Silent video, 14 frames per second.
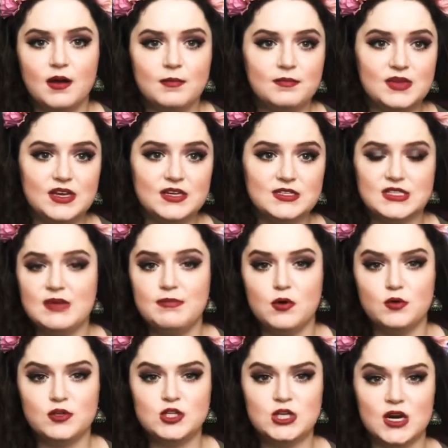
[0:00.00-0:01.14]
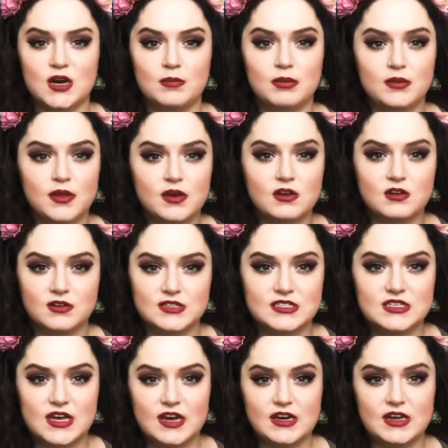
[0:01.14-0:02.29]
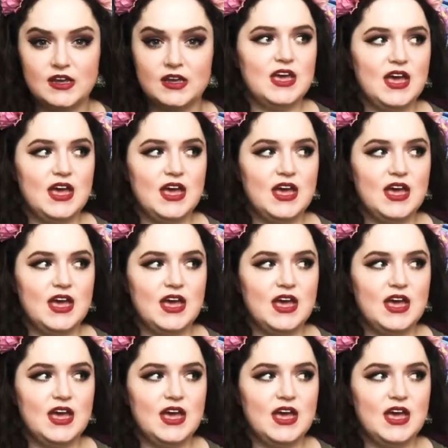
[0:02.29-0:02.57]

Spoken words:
because they both share a political standing.